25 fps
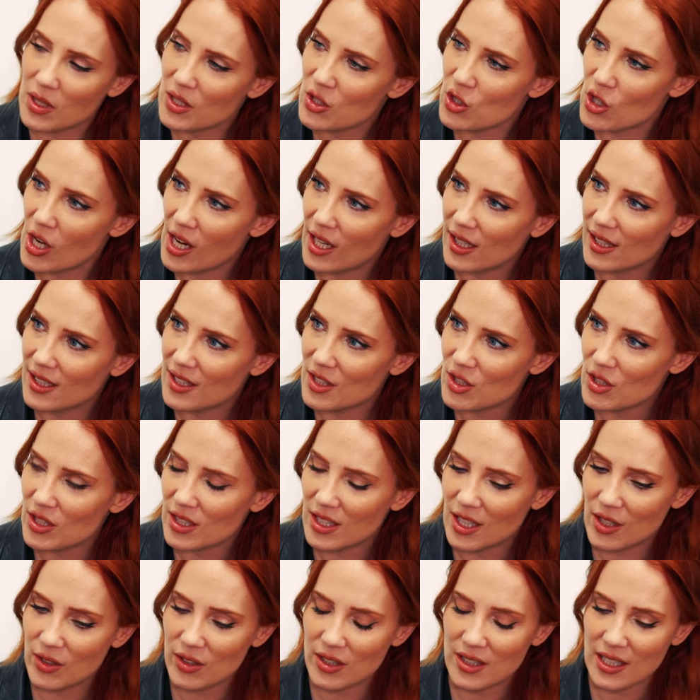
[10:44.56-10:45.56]
one challenge, and
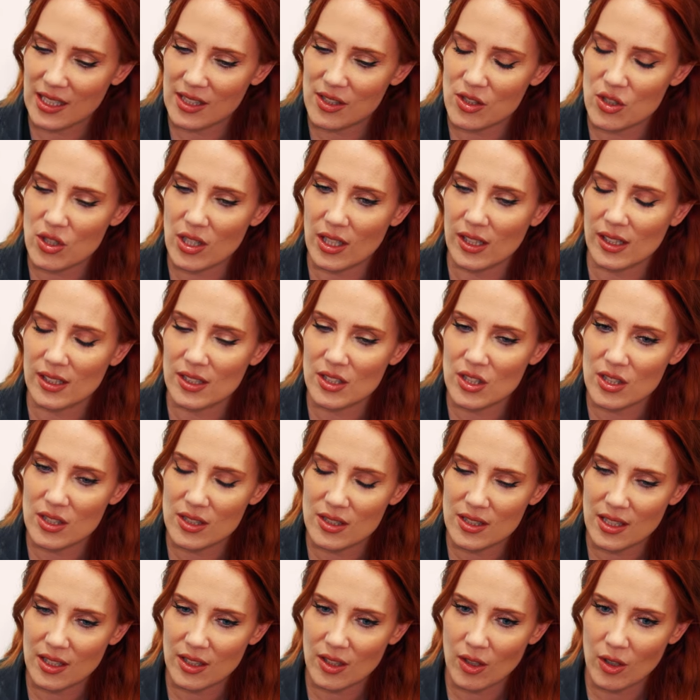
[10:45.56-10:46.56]
now the next challenge
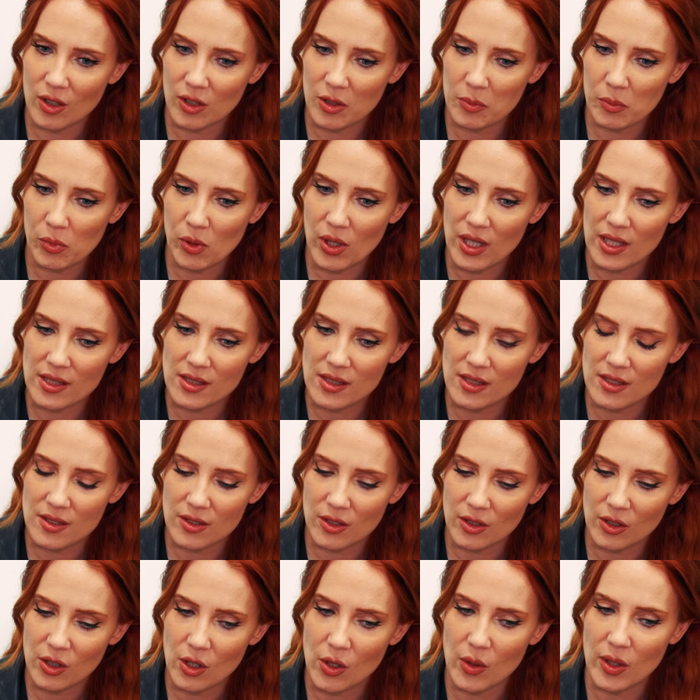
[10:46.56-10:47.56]
is that all the prices
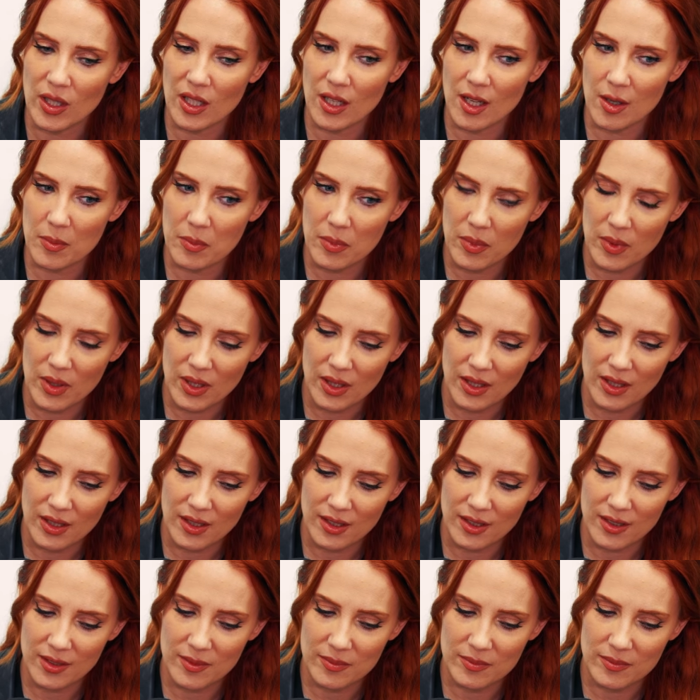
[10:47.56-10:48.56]
are going up,
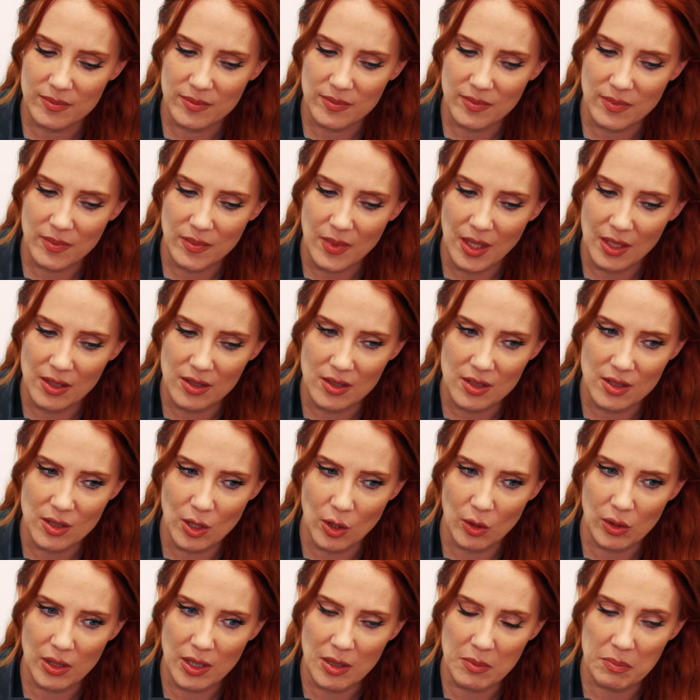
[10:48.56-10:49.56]
um, and
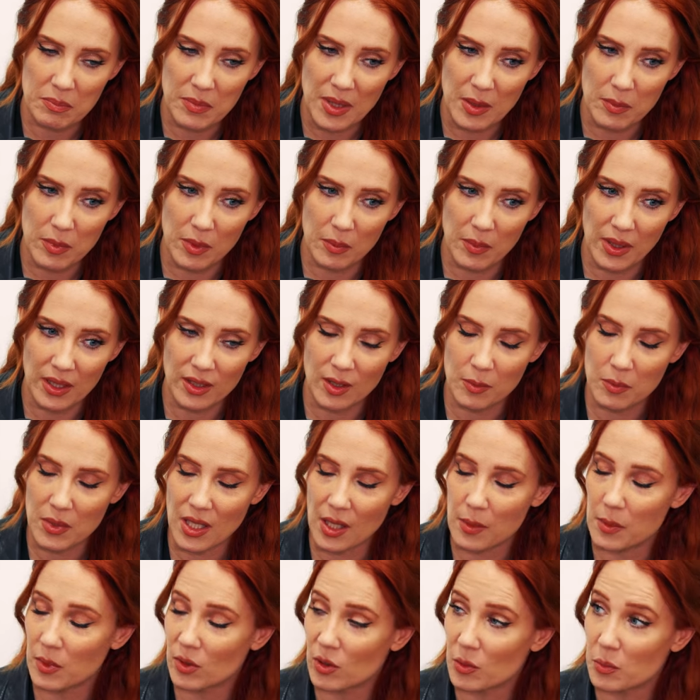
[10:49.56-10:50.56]
slowly people might not
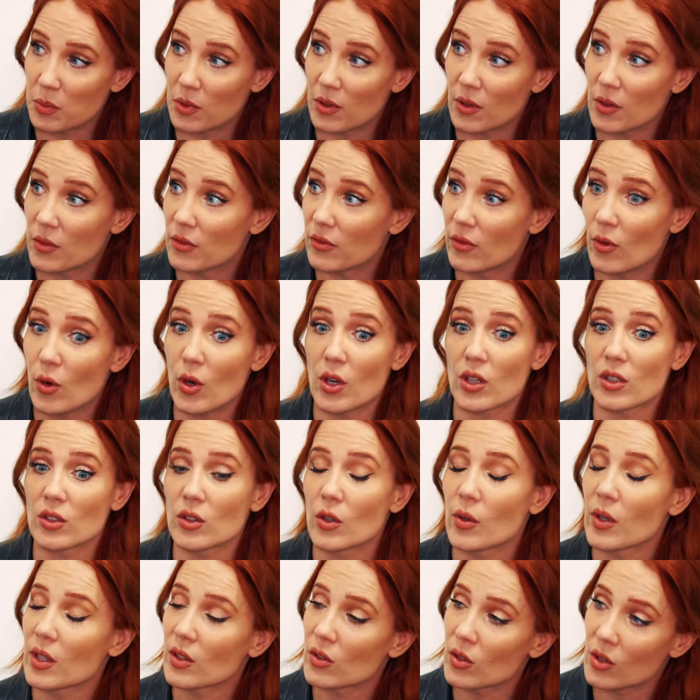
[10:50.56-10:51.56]
be able to afford
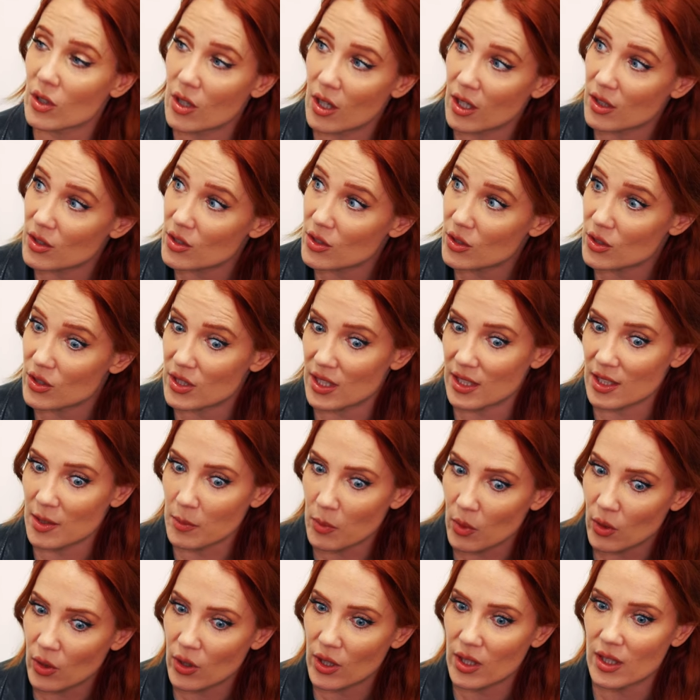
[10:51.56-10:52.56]
going to concerts
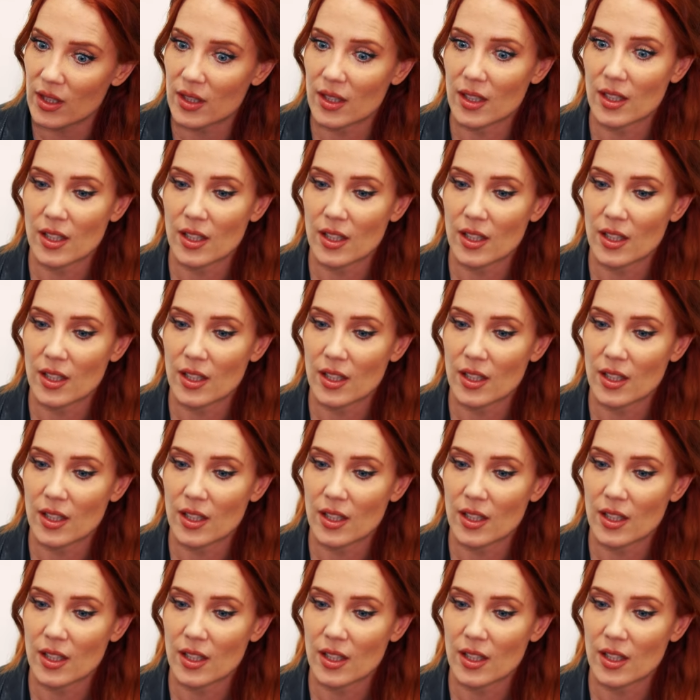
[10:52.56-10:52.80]
anymore,